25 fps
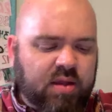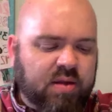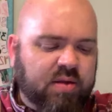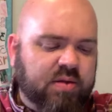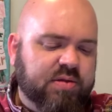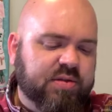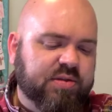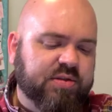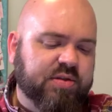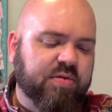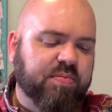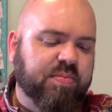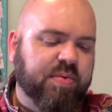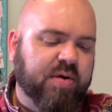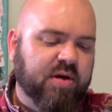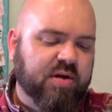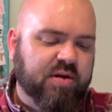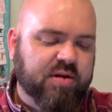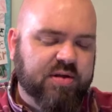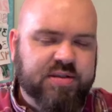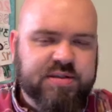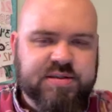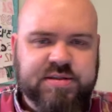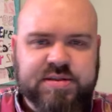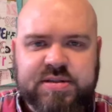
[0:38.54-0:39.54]
So Paul
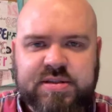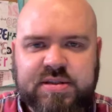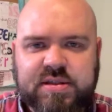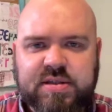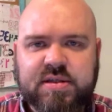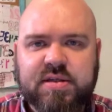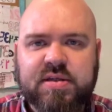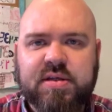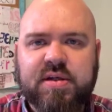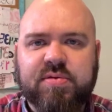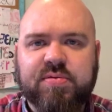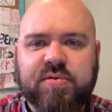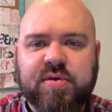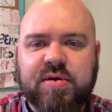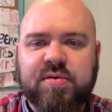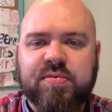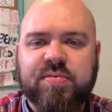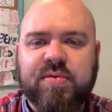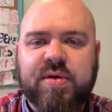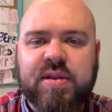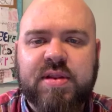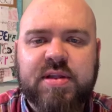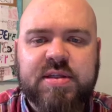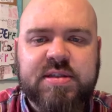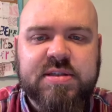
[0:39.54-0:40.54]
has
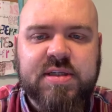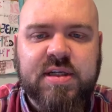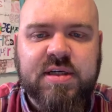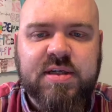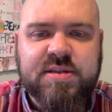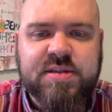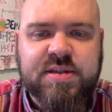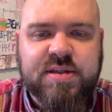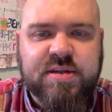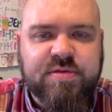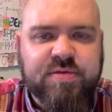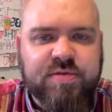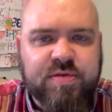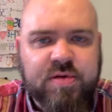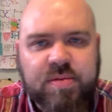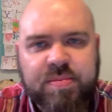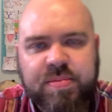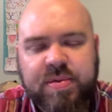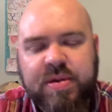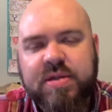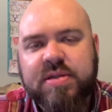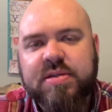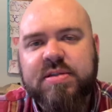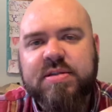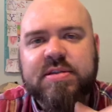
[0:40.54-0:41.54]
written this letter to the
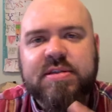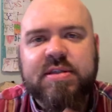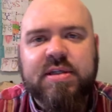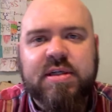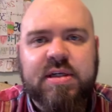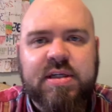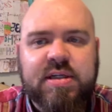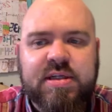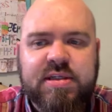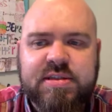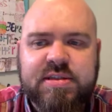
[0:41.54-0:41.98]
Philippians, and